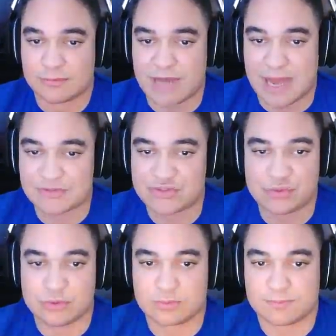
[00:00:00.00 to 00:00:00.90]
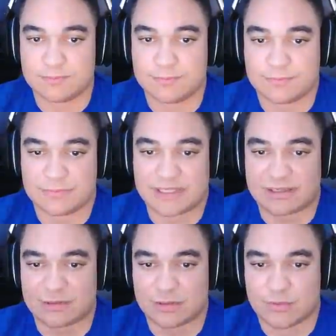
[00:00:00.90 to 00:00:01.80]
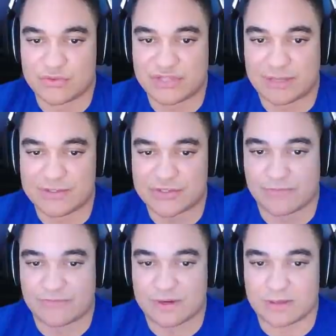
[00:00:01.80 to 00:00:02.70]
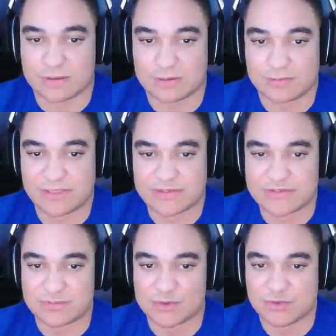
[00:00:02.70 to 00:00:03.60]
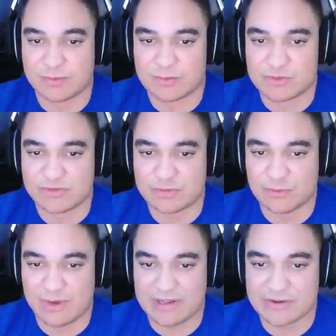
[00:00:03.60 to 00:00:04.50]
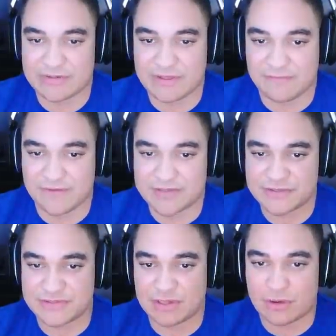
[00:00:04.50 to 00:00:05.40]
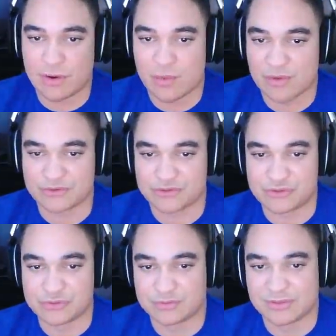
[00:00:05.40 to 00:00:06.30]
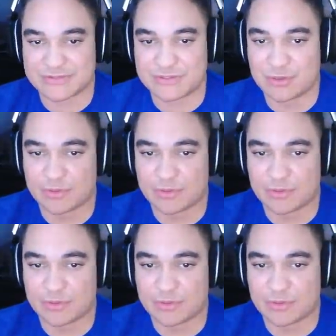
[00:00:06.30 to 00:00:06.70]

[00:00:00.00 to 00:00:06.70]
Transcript: I just do like the most damage up front. Because most people, when you shoot right here in their faces, they don't know what to shoot because they don't know what